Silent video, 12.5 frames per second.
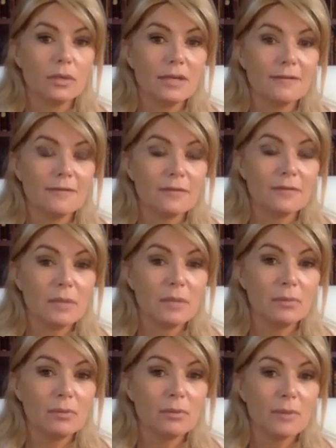if
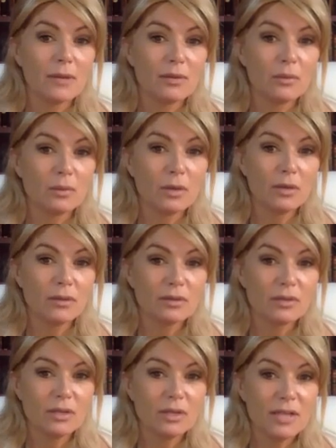people around the world
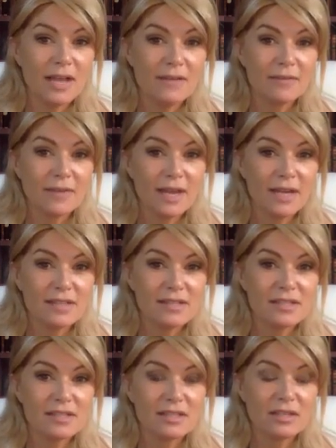could have
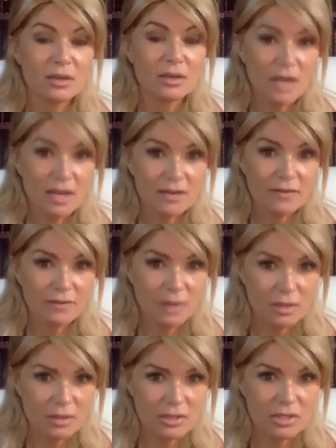access to your kind of
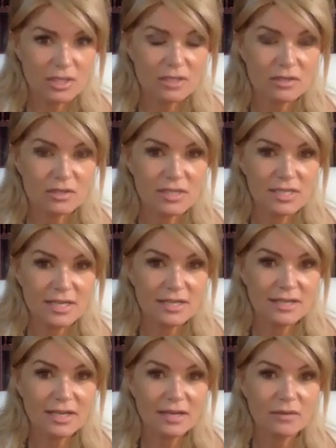knowledge and
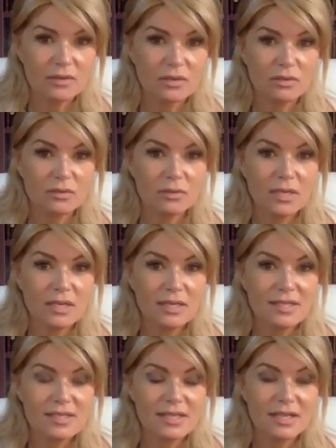understand how to
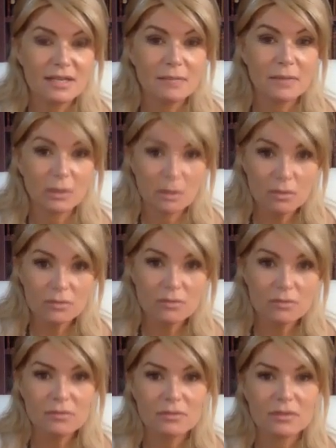set up their
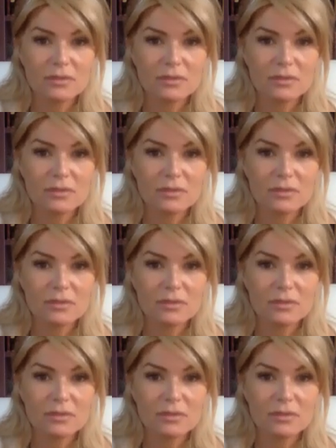own